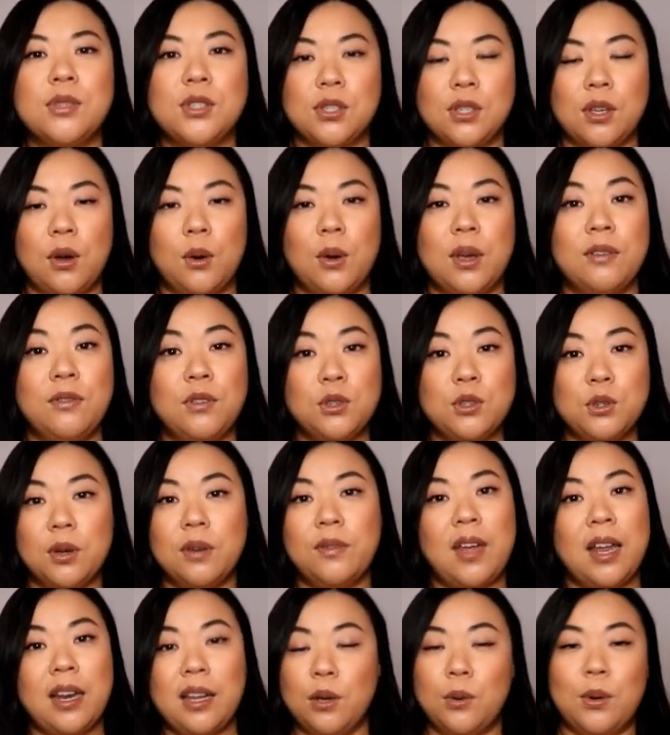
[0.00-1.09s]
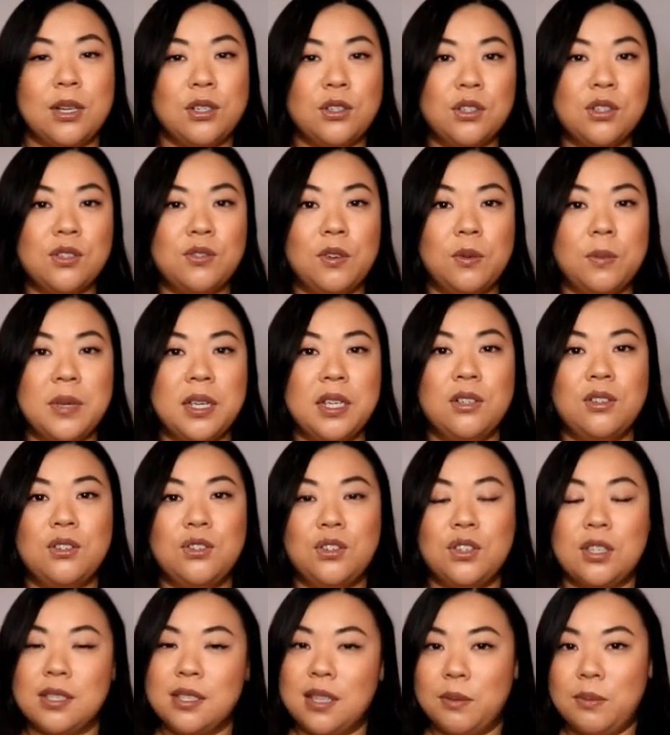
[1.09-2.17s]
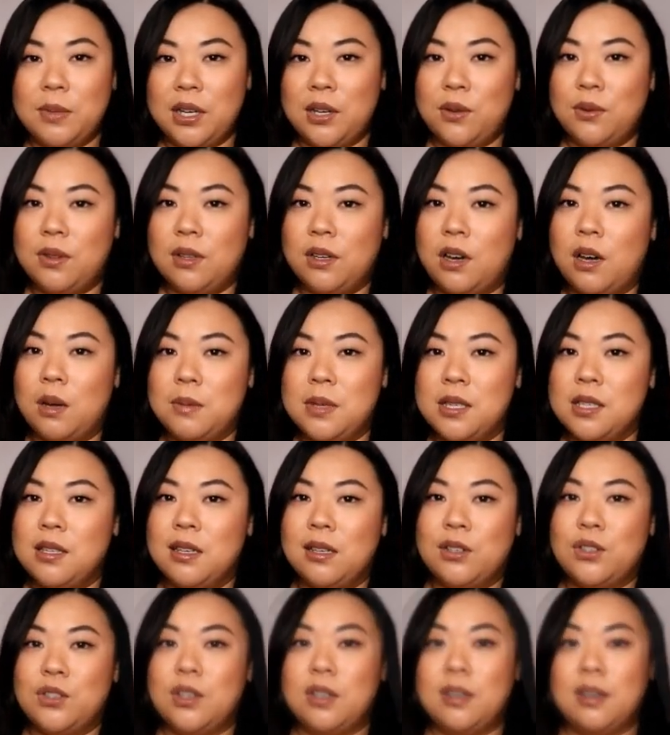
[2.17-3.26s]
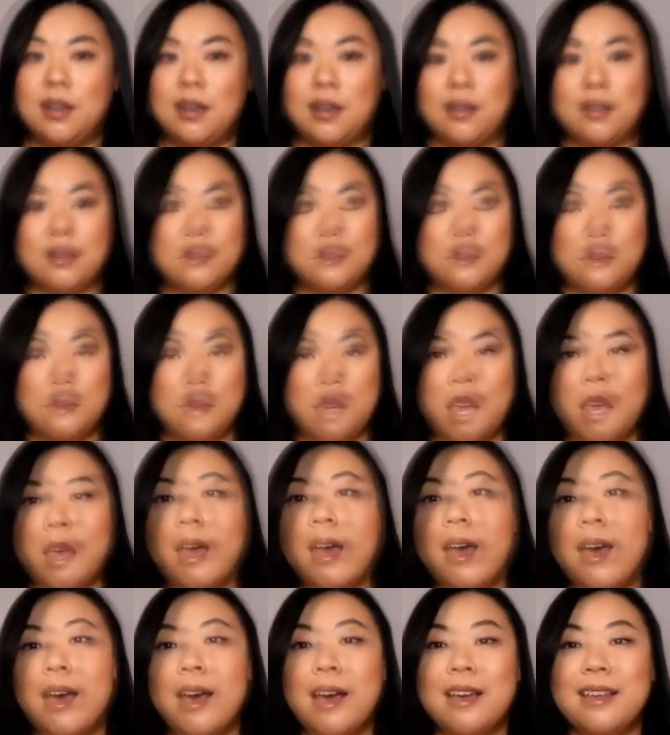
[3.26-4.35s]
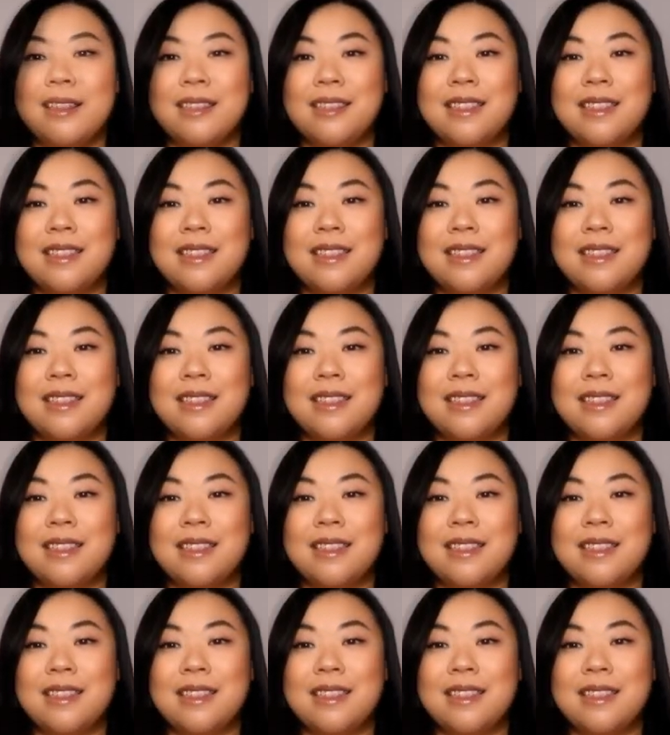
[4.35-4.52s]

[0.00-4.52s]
So if you do have any questions for me, just let me know in the comment section and I'll answer them for you.